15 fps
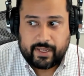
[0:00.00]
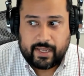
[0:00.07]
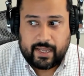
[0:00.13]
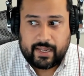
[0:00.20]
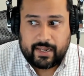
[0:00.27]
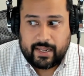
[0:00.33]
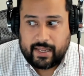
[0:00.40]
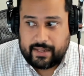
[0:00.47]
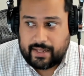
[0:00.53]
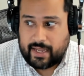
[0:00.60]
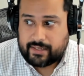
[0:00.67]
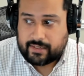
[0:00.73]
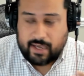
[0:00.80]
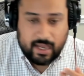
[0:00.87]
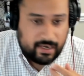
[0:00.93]
And
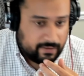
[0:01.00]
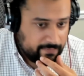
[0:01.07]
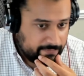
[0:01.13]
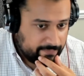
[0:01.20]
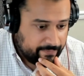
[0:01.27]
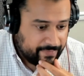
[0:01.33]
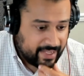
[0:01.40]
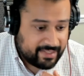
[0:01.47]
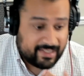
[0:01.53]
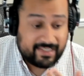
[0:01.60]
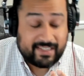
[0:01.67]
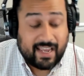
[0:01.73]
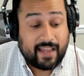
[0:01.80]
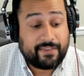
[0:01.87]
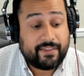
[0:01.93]
that's a
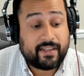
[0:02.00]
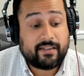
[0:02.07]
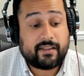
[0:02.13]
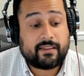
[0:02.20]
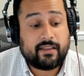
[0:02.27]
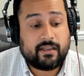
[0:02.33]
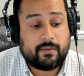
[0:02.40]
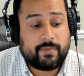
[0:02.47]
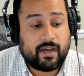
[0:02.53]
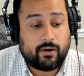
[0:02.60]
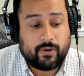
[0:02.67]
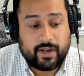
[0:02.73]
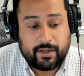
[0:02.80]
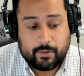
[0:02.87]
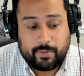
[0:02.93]
sad thing to think about, right?